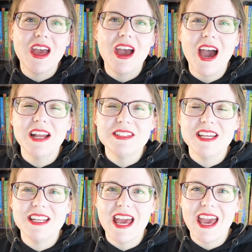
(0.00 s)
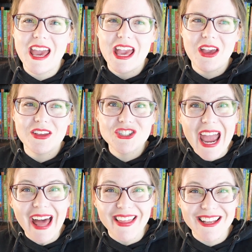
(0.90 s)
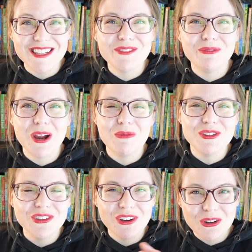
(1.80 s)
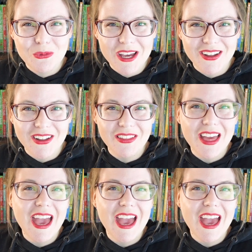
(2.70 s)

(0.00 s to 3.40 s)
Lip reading: I did a challenge where I went to Goodwill.